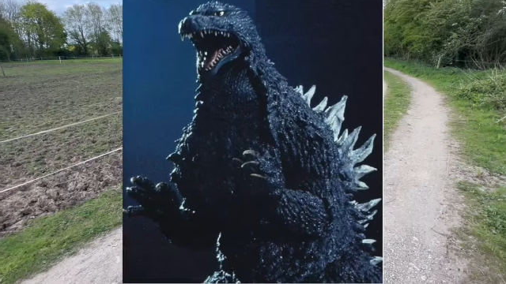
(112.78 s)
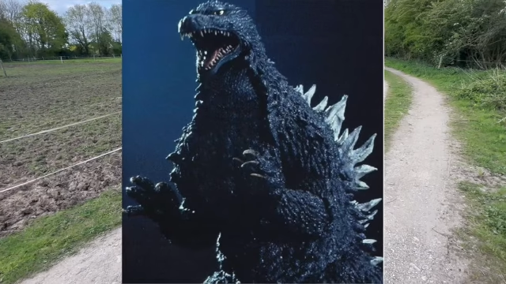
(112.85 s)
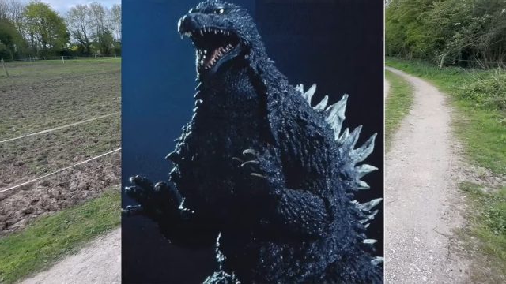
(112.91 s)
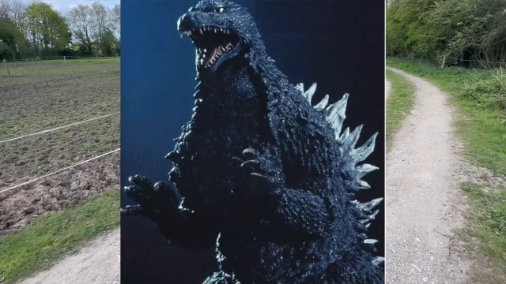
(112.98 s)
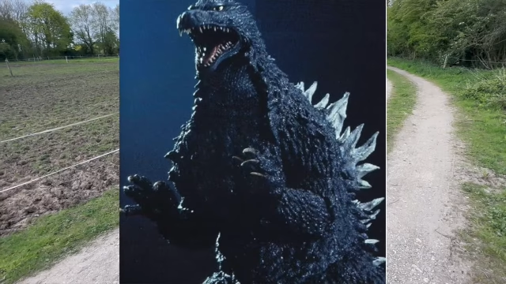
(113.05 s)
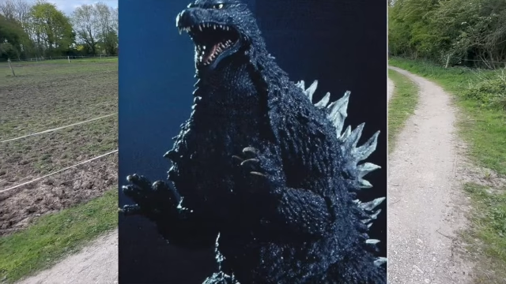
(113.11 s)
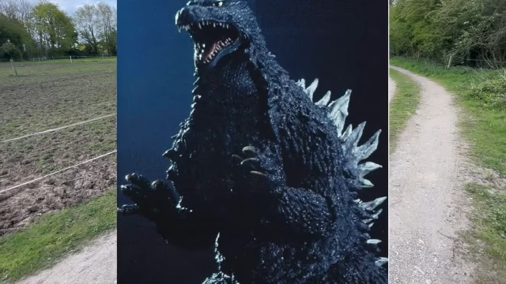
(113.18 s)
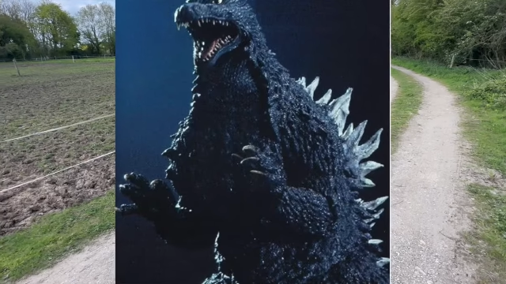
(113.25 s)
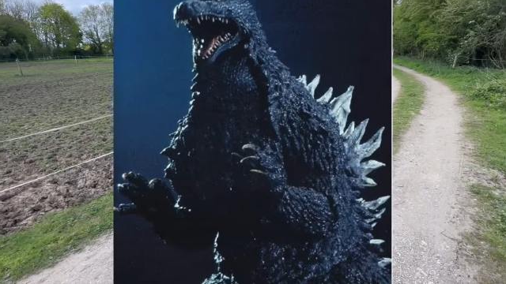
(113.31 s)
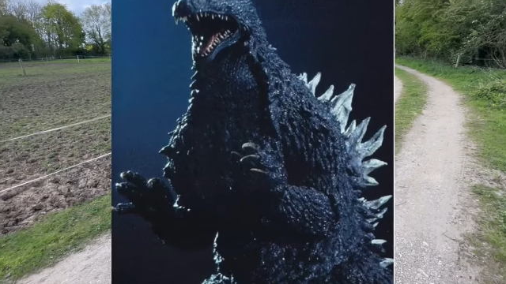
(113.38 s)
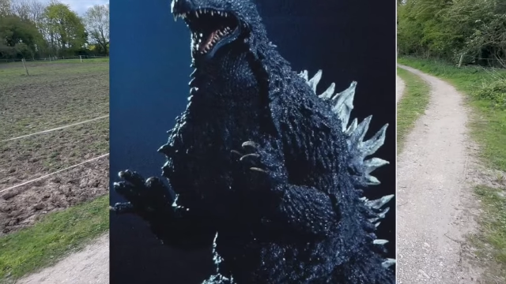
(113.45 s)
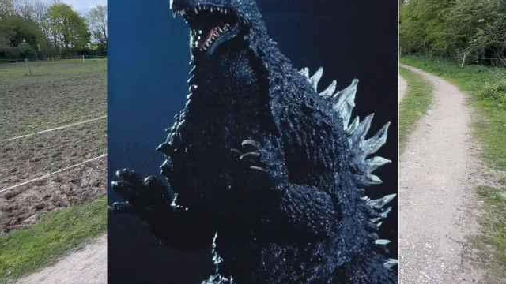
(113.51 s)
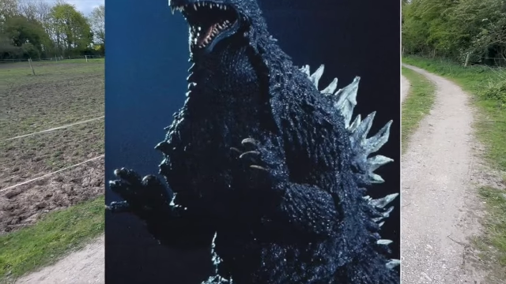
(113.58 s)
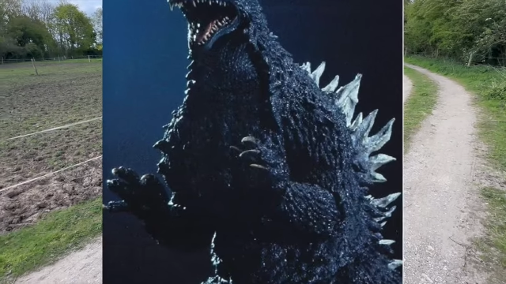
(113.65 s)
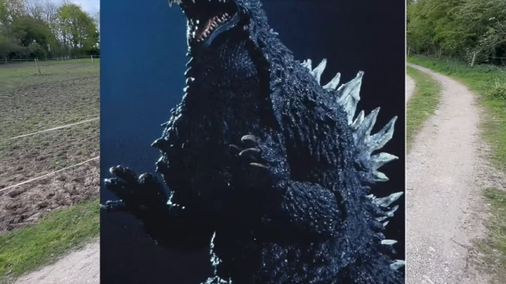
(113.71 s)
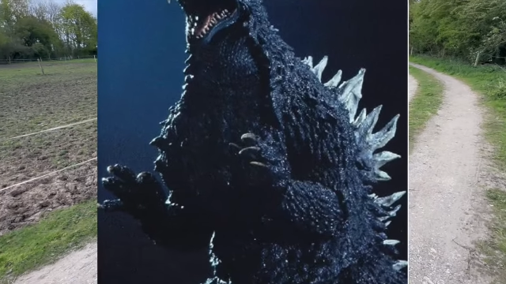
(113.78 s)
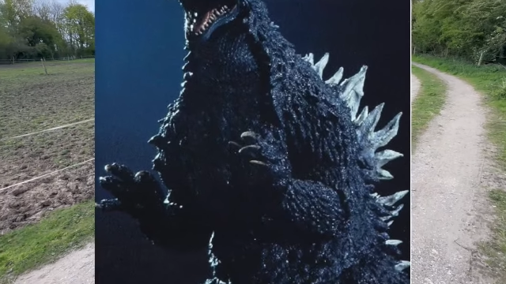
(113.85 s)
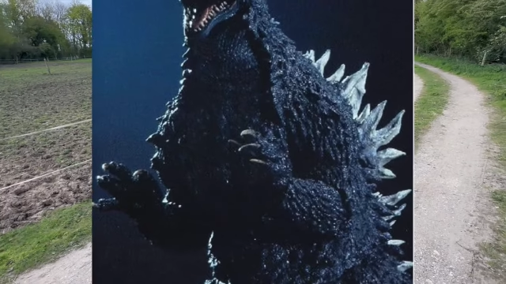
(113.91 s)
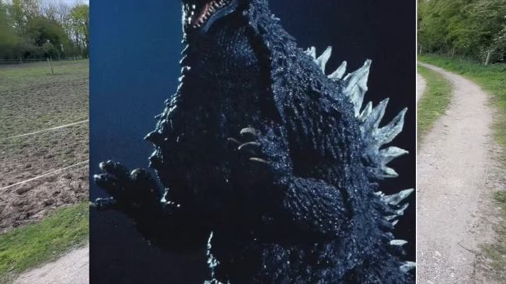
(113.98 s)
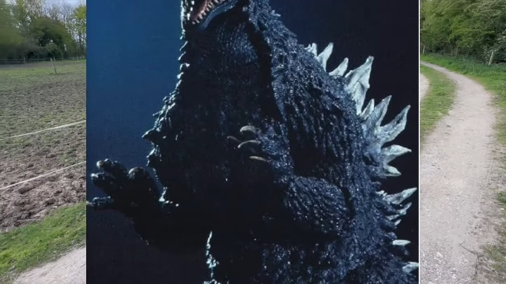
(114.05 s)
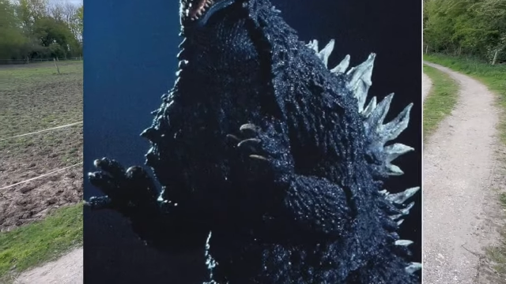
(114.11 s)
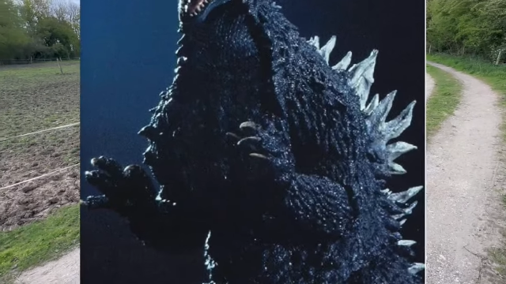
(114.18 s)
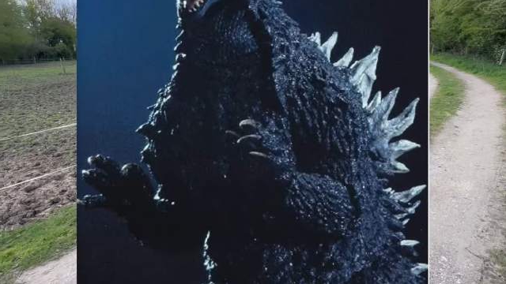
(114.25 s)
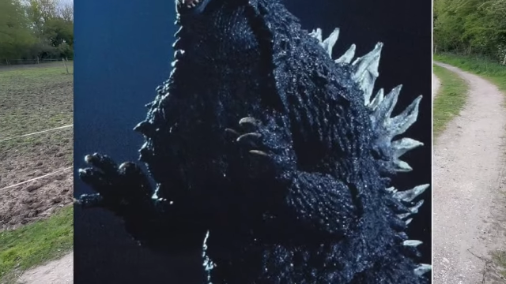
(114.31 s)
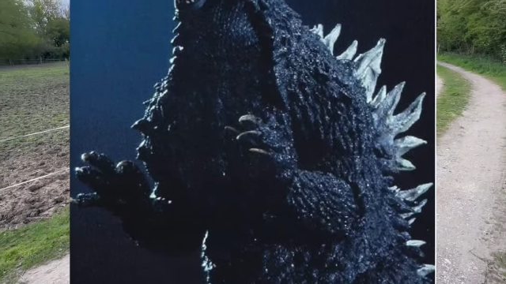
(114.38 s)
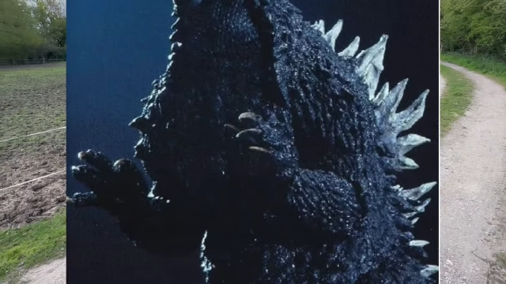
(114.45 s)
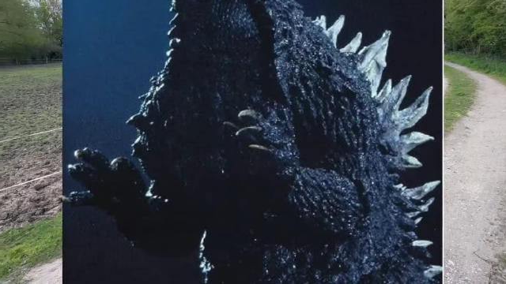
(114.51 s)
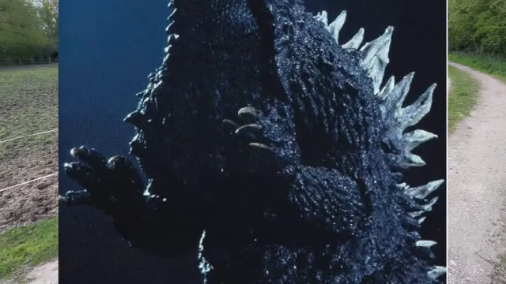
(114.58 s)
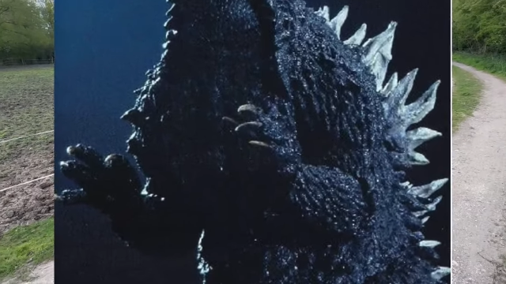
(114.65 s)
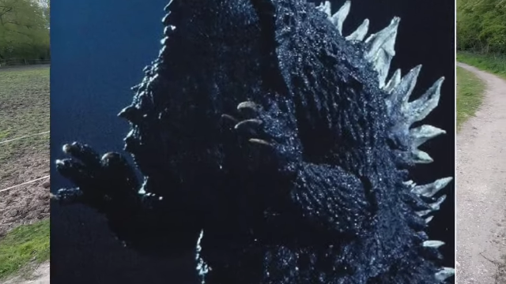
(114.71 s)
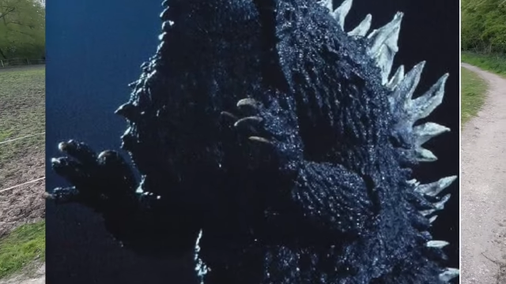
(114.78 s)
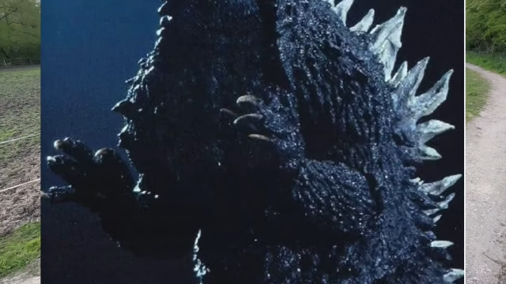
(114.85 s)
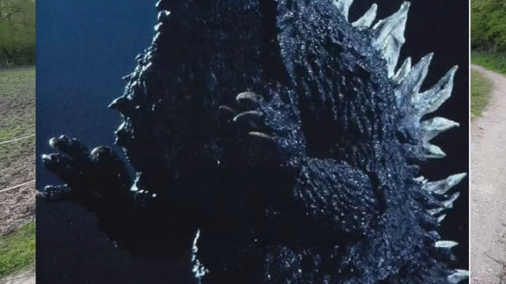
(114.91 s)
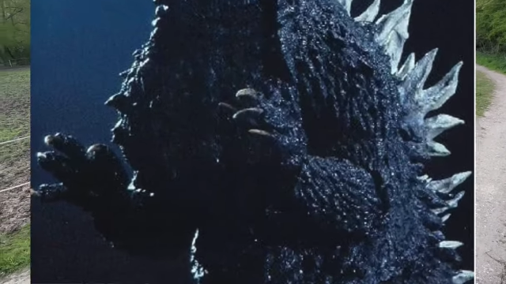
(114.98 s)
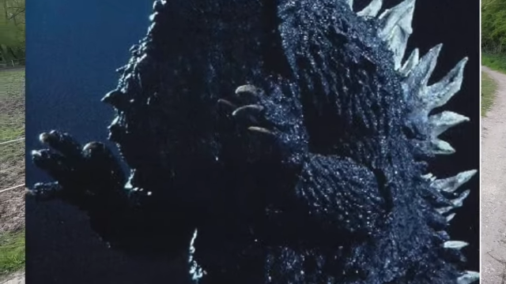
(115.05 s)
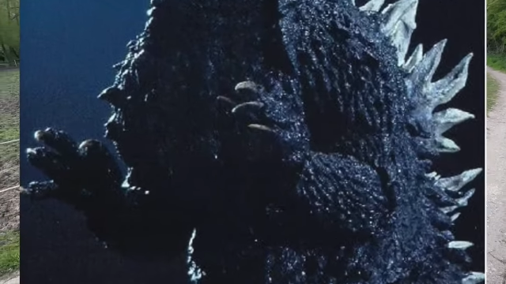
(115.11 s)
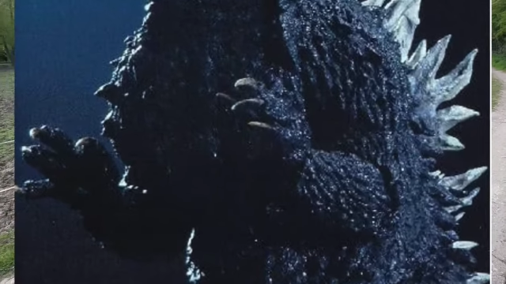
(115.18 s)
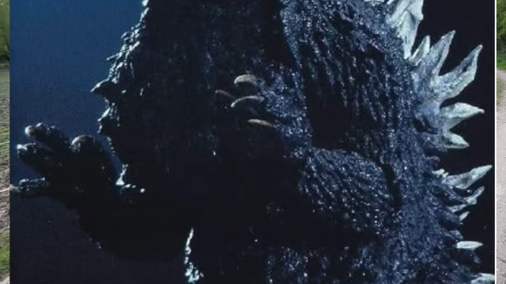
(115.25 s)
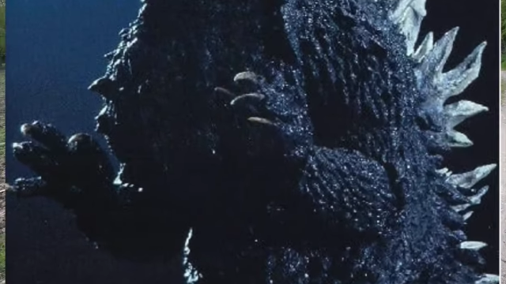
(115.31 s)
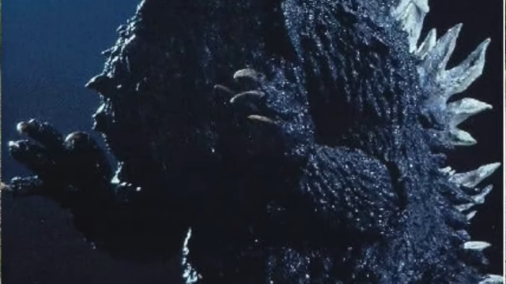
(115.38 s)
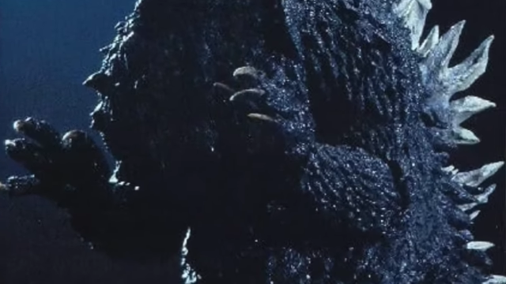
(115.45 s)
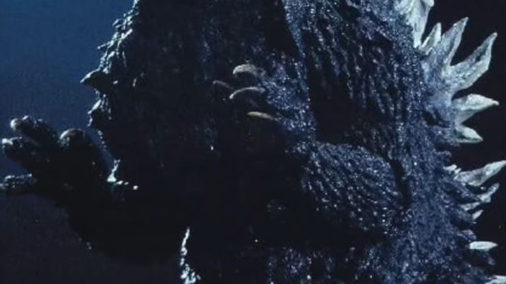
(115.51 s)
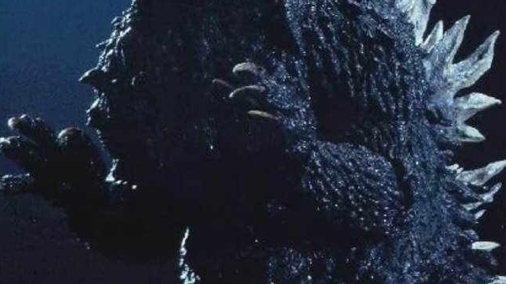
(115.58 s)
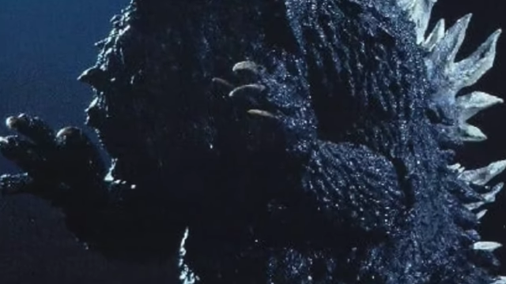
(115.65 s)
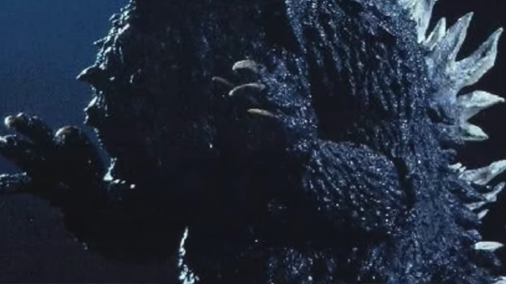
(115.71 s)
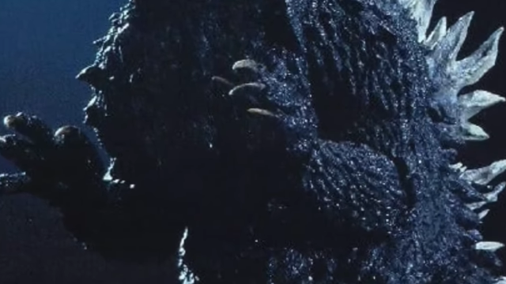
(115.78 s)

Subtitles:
[unreadable: no face in view]